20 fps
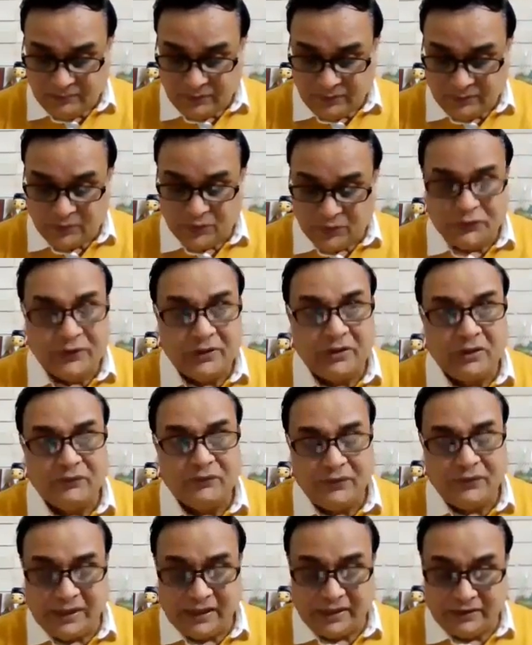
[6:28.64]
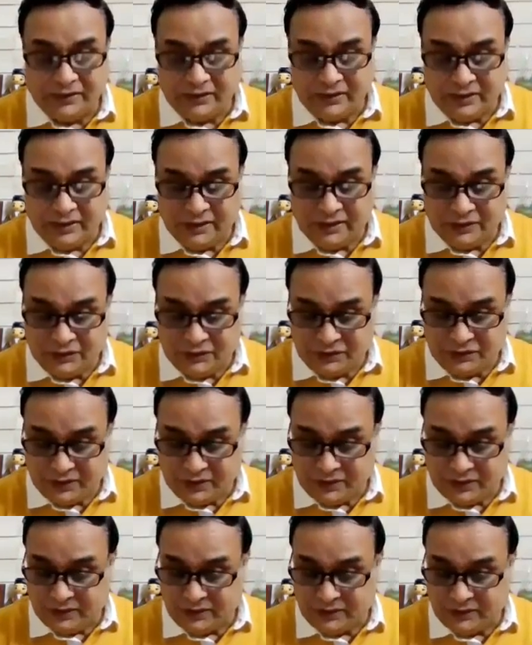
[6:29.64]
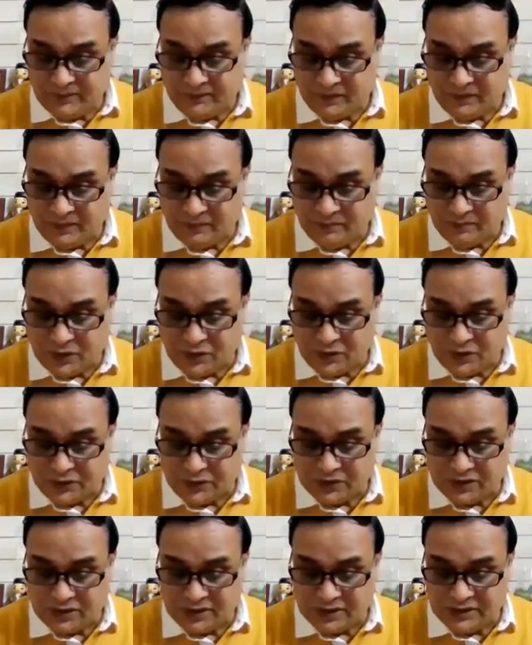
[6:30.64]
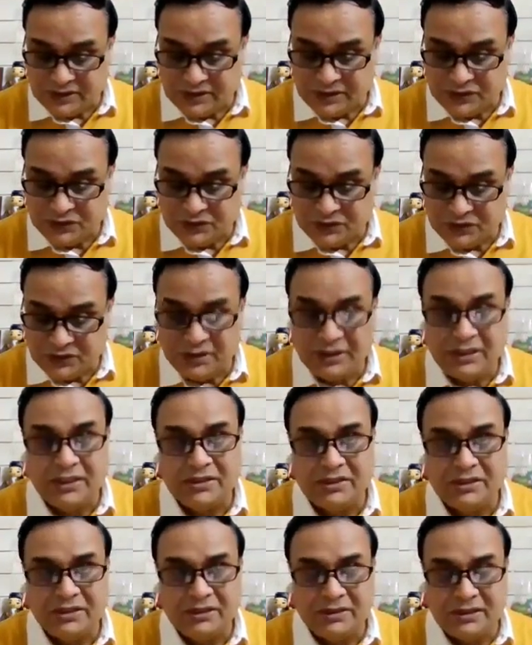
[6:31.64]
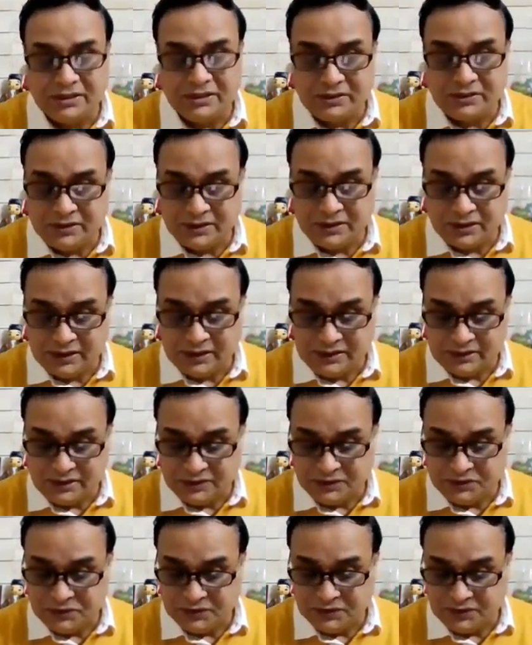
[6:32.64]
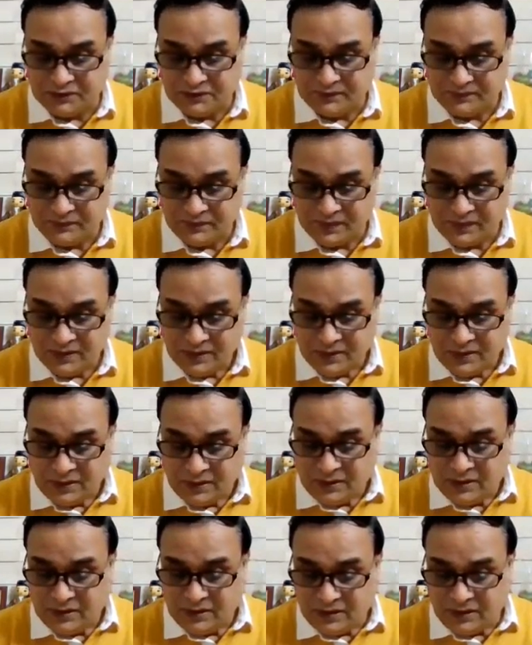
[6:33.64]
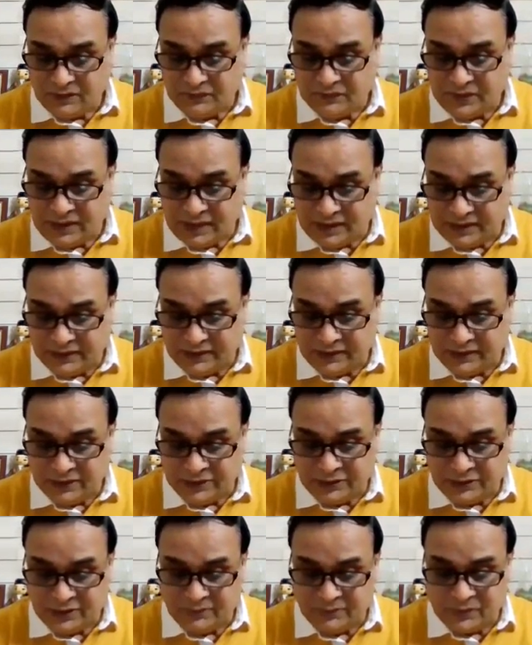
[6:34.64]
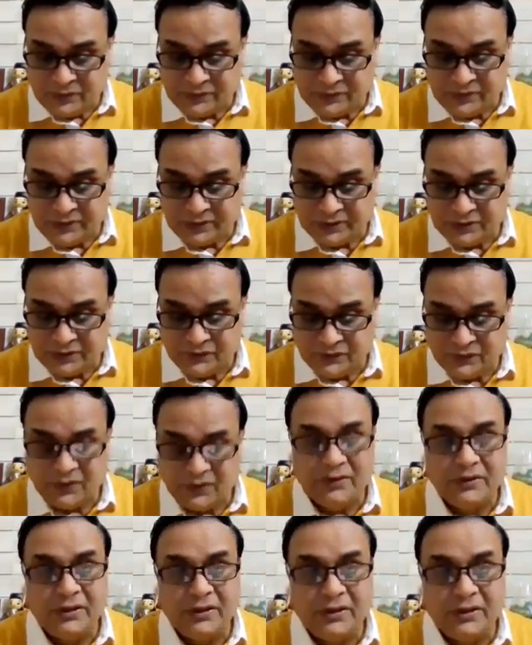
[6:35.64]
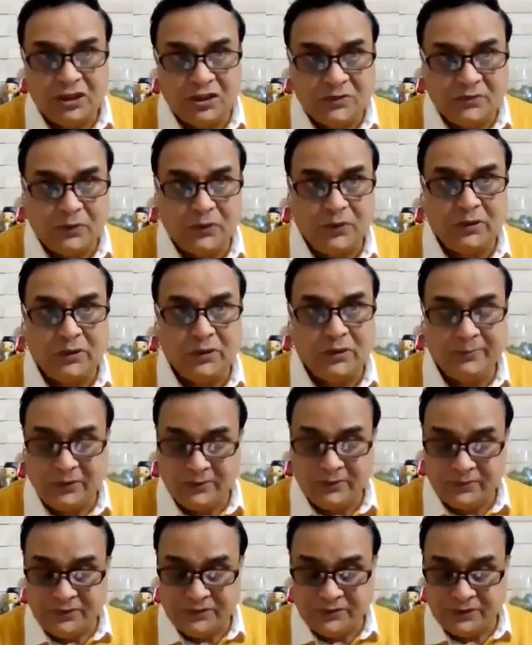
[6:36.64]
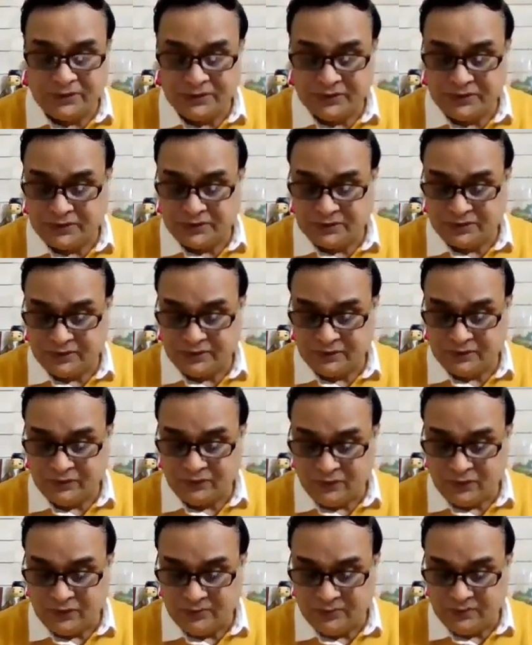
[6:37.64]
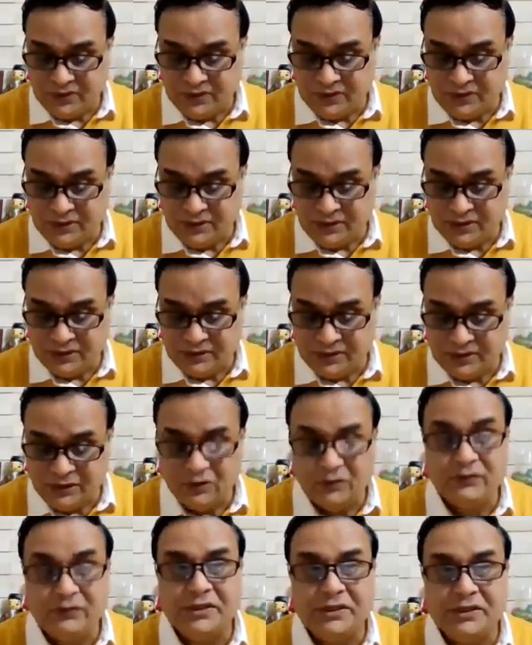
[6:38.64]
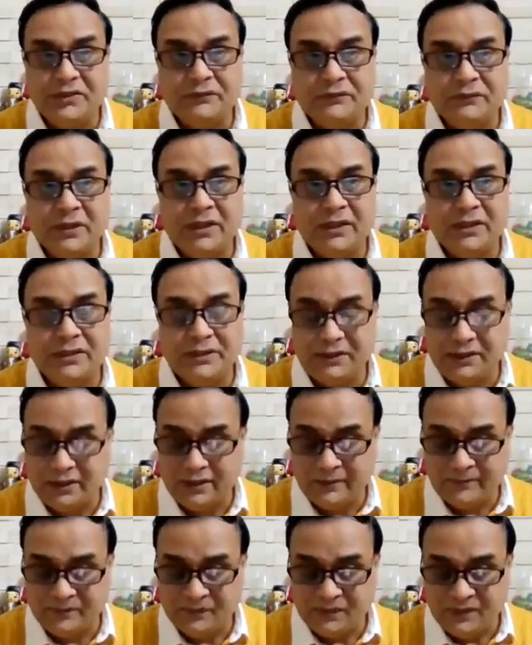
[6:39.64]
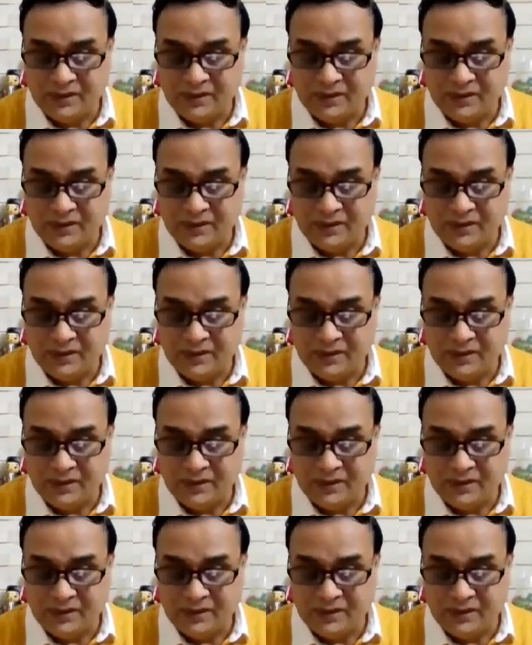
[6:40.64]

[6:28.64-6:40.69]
promotion of agriculture, modernization, and industrialization of agricultural products for export purposes would be an innovative idea.